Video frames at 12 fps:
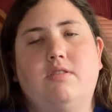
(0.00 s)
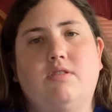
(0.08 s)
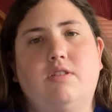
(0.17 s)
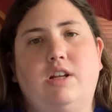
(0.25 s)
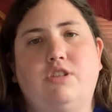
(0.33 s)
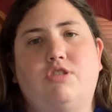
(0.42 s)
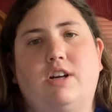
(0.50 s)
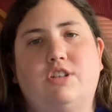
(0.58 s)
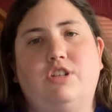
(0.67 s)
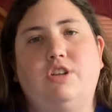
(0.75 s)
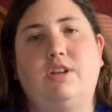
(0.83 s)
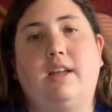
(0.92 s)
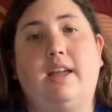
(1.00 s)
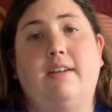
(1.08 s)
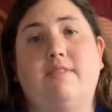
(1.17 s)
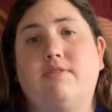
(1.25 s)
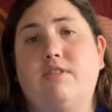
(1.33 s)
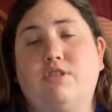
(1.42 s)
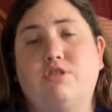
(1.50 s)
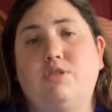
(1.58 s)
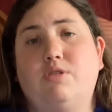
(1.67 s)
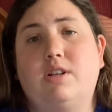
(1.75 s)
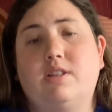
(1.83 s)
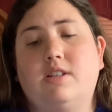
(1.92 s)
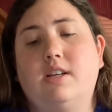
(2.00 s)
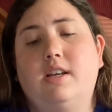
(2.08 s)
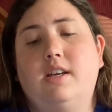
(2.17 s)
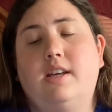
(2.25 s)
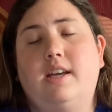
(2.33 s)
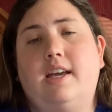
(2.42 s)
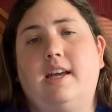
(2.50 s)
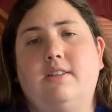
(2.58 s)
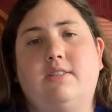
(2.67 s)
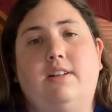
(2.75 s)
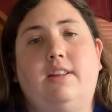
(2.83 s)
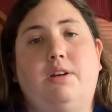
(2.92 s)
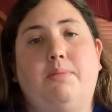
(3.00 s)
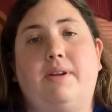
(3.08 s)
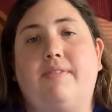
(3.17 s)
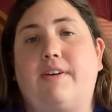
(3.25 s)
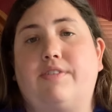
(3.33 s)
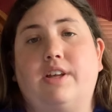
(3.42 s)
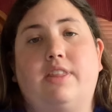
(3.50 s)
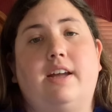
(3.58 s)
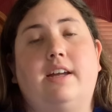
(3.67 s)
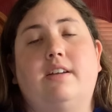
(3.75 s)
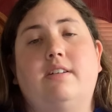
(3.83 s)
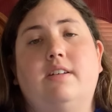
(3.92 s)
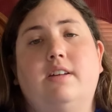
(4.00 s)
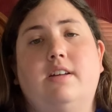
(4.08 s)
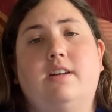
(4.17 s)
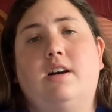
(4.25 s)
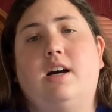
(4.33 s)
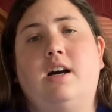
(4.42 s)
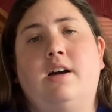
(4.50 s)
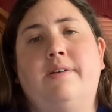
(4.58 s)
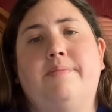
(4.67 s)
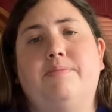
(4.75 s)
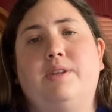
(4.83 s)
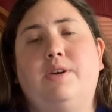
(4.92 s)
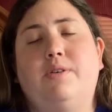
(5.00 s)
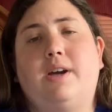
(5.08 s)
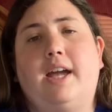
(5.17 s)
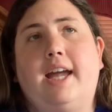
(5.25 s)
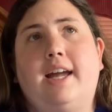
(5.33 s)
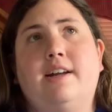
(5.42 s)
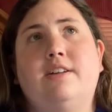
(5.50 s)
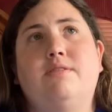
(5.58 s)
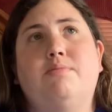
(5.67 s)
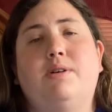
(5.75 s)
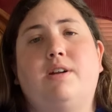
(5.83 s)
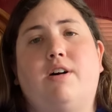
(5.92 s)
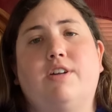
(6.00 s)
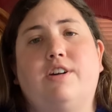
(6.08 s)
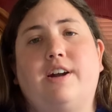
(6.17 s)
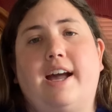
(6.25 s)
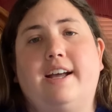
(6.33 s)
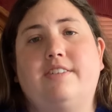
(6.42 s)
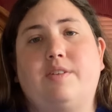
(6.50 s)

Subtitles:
instruction you can give your students is a little bit of everything. You can't put all your eggs